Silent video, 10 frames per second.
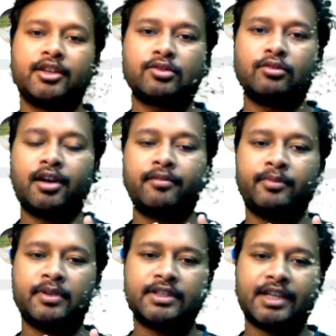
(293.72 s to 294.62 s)
So a
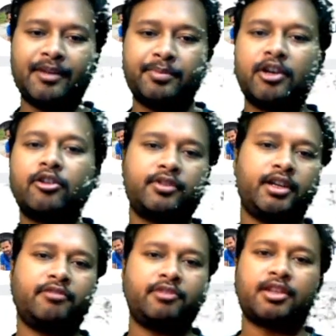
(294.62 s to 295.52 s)
stipend of
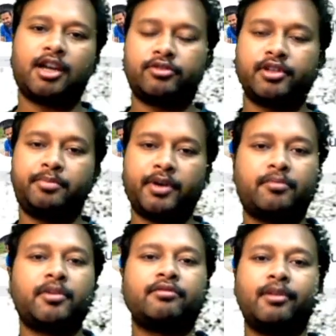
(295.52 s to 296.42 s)
31,000 per
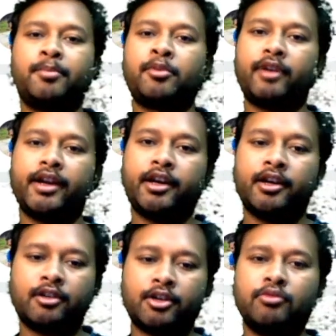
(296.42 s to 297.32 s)
month will be
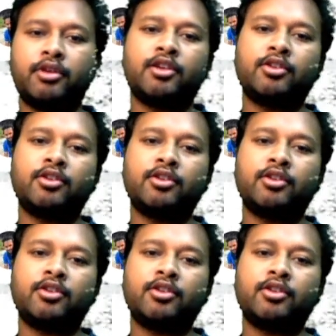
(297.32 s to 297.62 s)
provided during